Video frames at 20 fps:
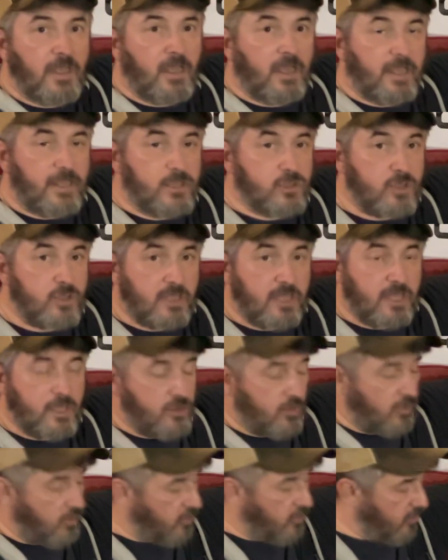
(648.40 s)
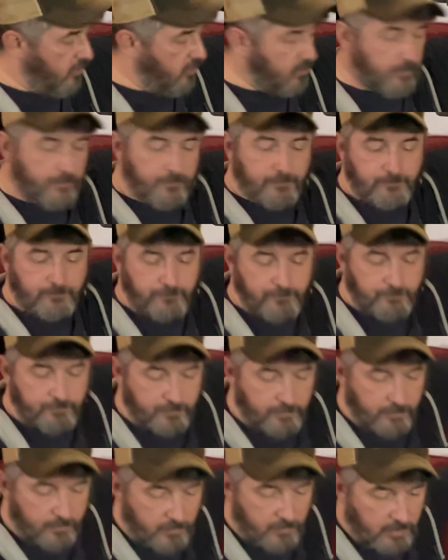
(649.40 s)
engine gauges.
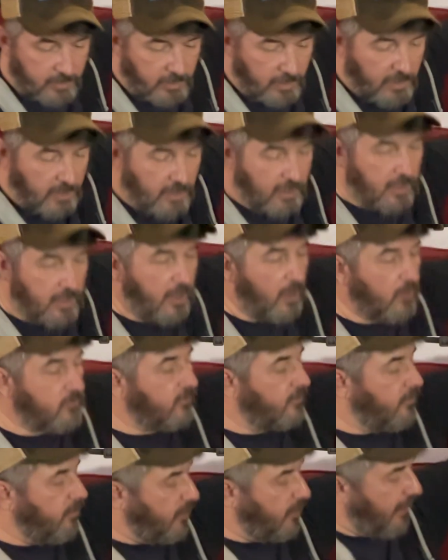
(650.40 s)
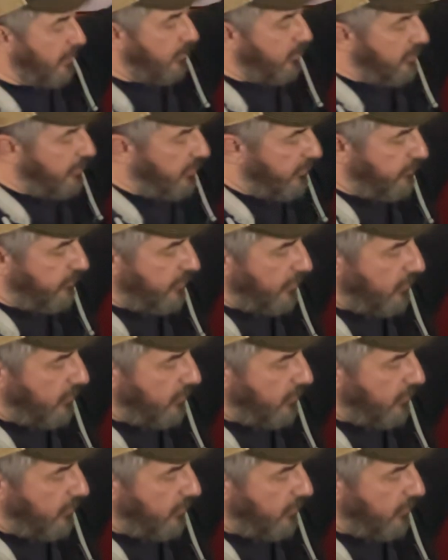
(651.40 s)
And I also have a blank one here for the